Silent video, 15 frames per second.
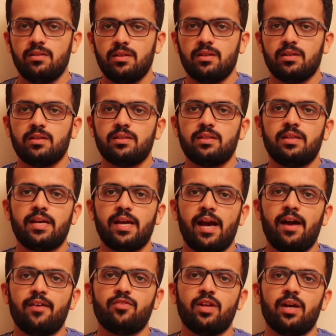here they
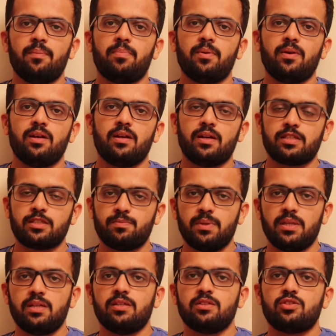have the
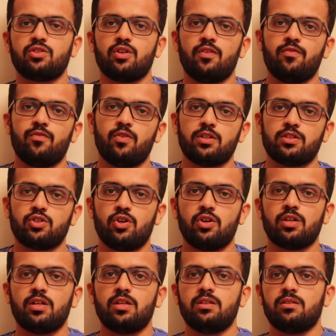experience of
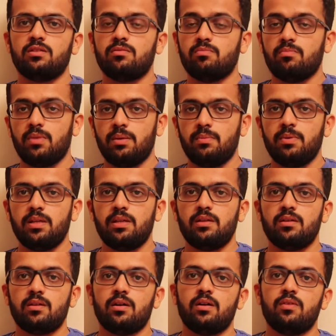Vertonghen,
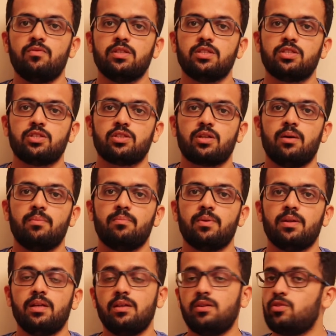maybe Vincent
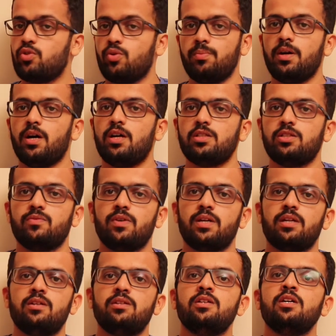Company, Toby
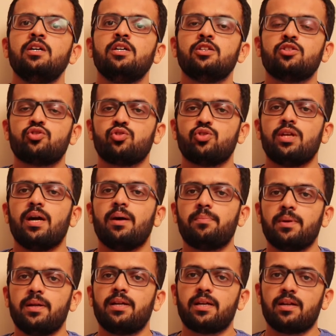Alderweireld, so they are
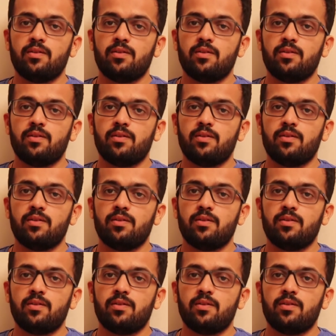pretty